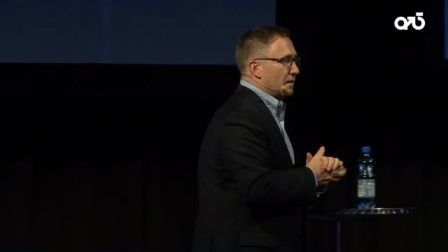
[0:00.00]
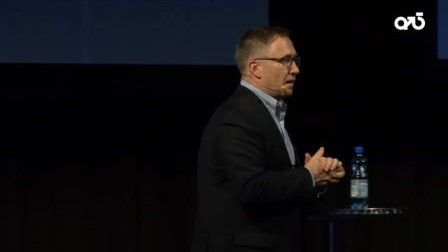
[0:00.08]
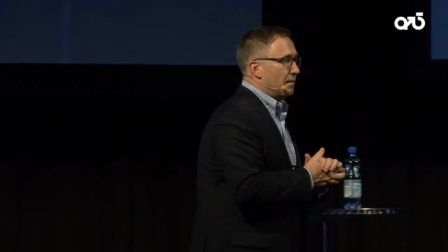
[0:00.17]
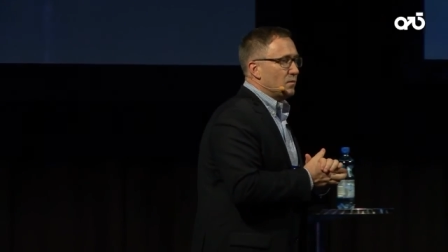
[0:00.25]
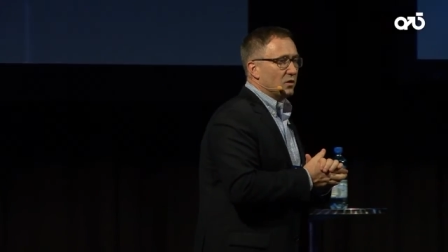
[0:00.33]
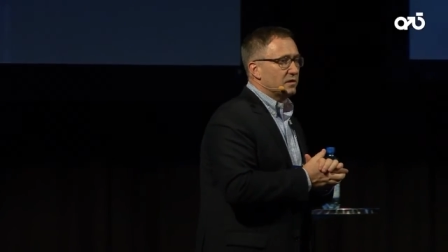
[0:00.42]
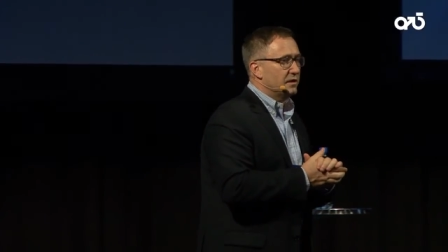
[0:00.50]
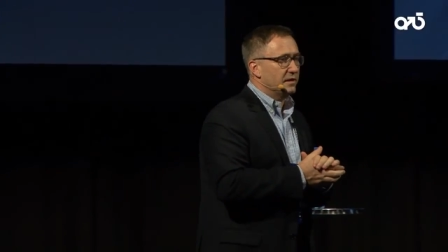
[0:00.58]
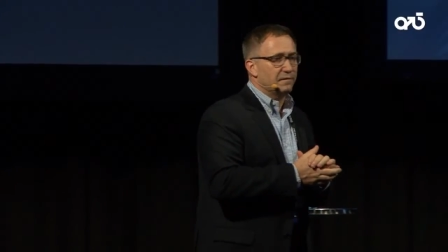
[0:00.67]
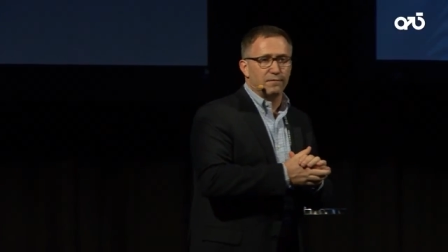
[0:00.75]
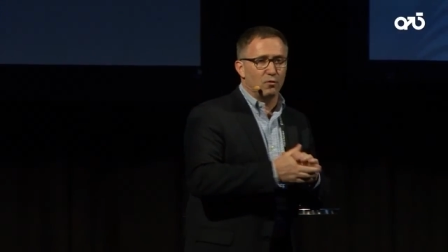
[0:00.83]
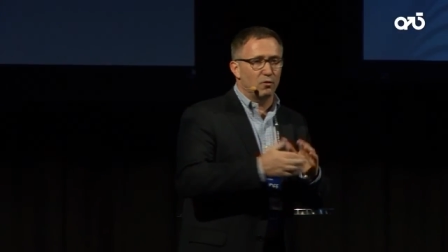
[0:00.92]
I'm not here
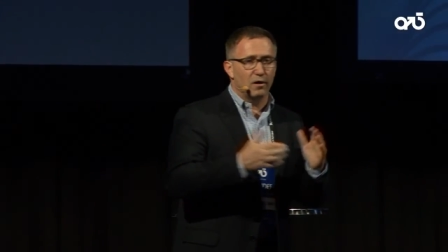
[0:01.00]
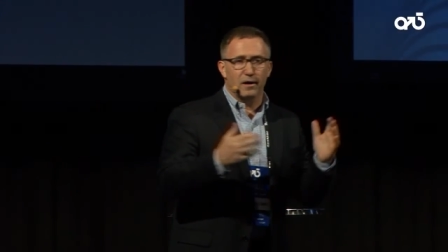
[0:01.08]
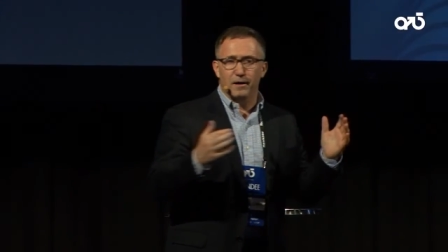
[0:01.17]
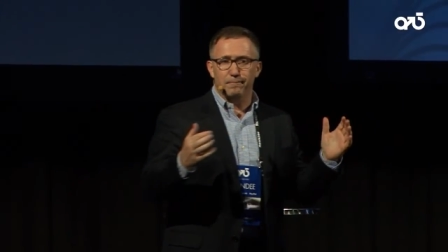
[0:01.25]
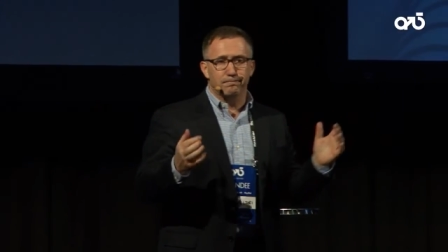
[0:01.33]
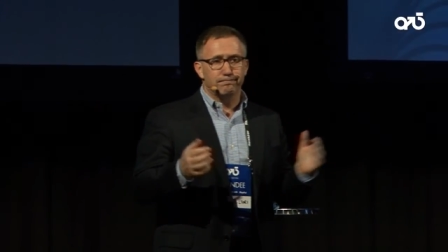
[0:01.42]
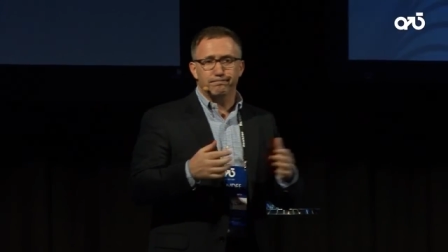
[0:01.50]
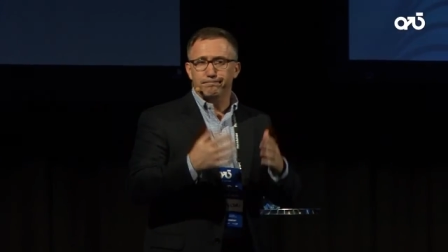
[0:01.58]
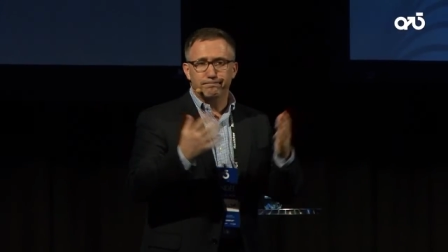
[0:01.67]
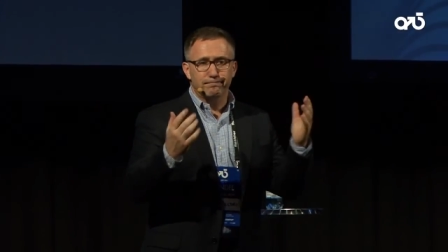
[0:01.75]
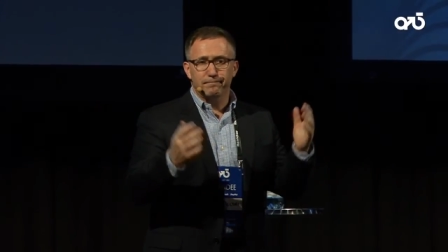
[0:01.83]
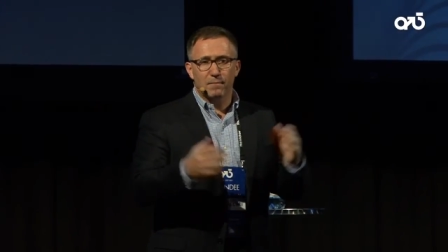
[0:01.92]
for um,
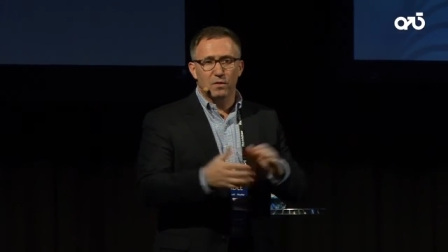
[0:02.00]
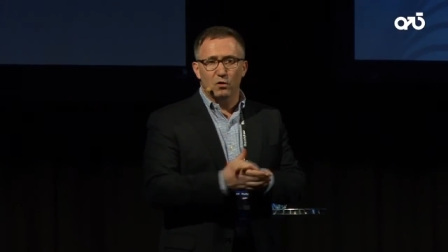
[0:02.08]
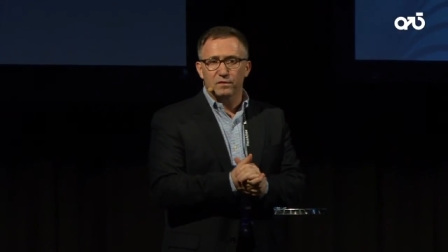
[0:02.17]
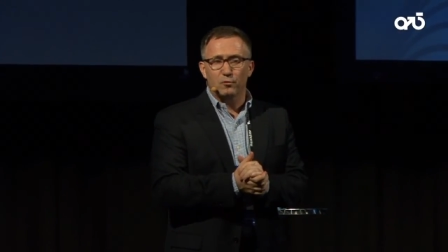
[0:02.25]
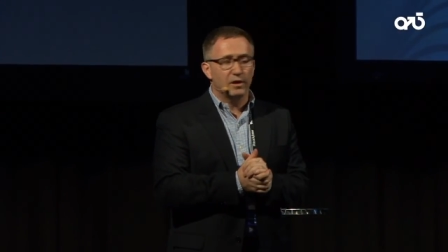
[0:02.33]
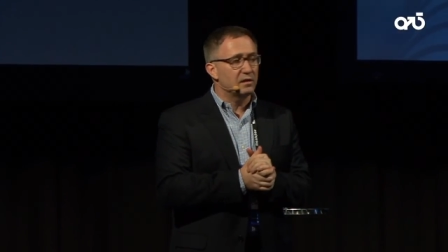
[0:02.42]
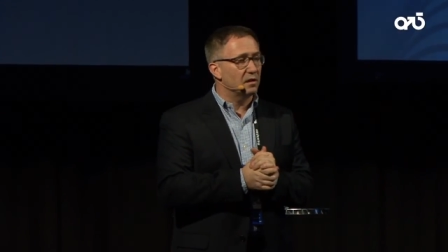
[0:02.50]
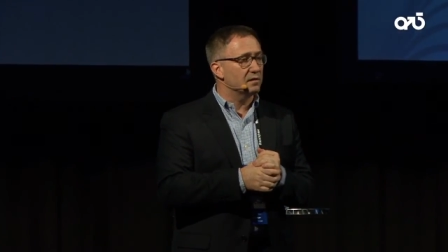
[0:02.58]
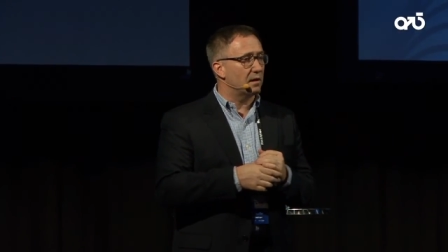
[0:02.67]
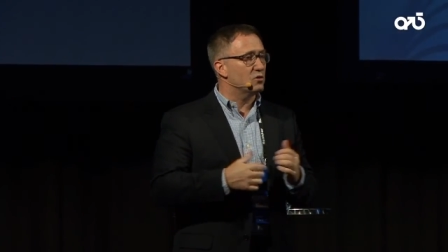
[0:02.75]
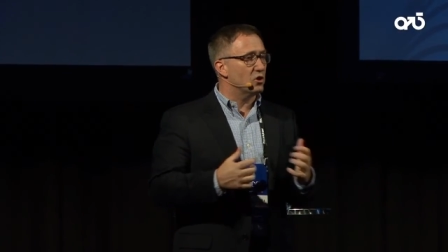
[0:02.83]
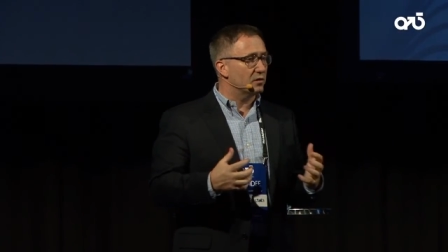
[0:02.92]
those reasons.
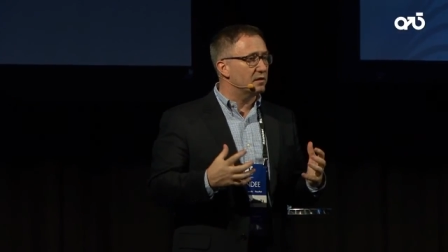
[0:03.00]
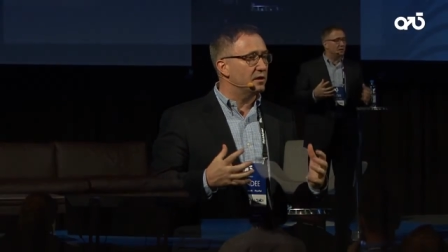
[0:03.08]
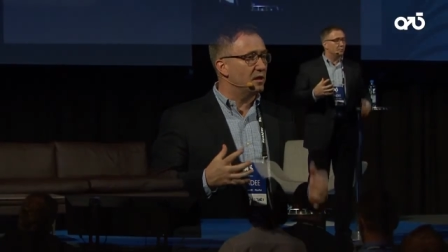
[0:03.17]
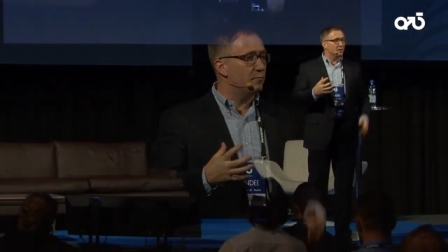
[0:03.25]
I'm just here